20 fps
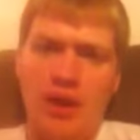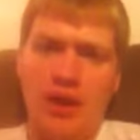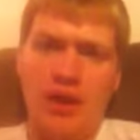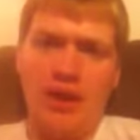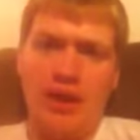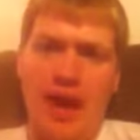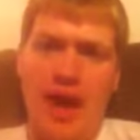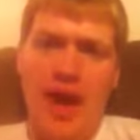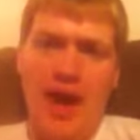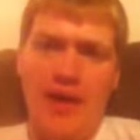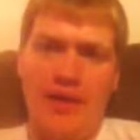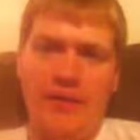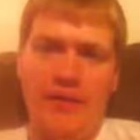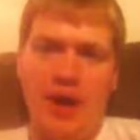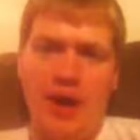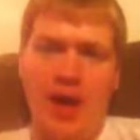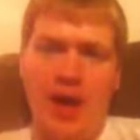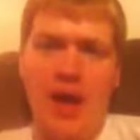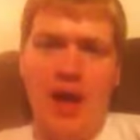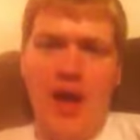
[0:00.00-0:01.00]
to have
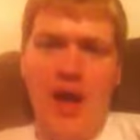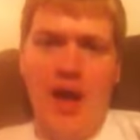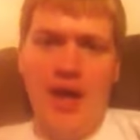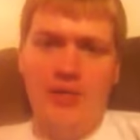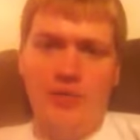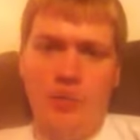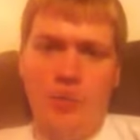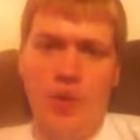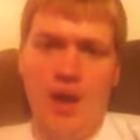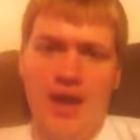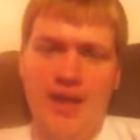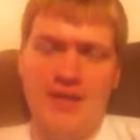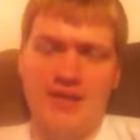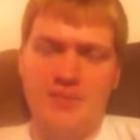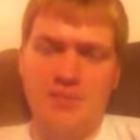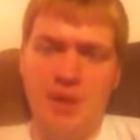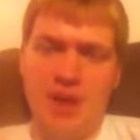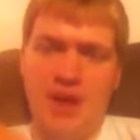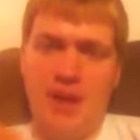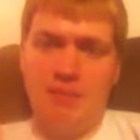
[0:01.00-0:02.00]
as
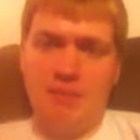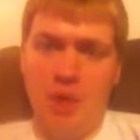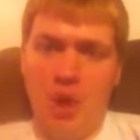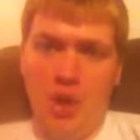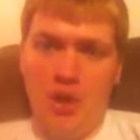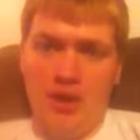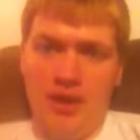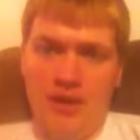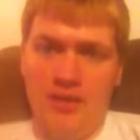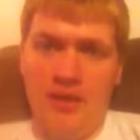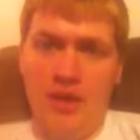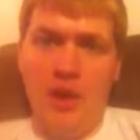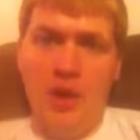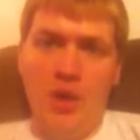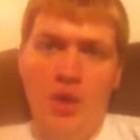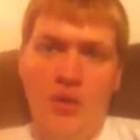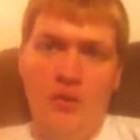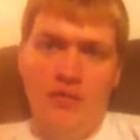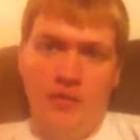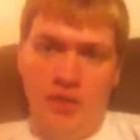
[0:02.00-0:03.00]
widespread a market
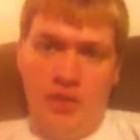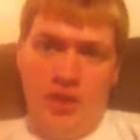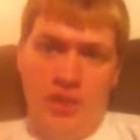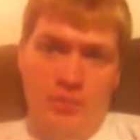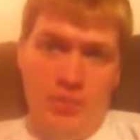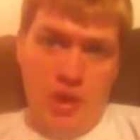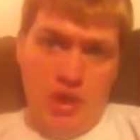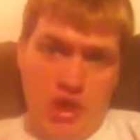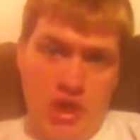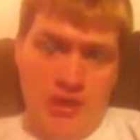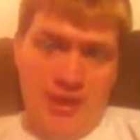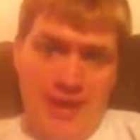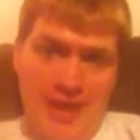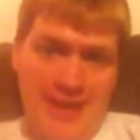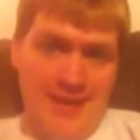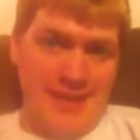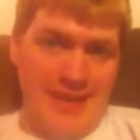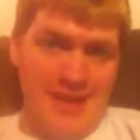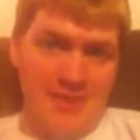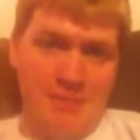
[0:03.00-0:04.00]
for your
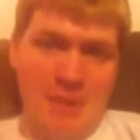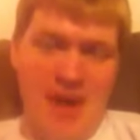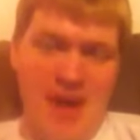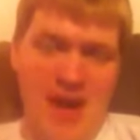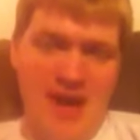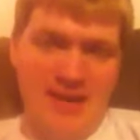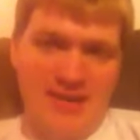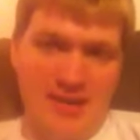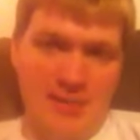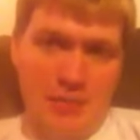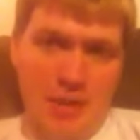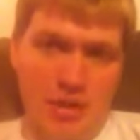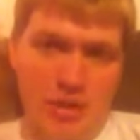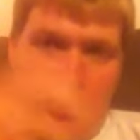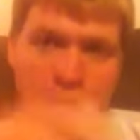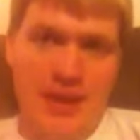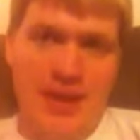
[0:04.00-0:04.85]
merchandise as possible.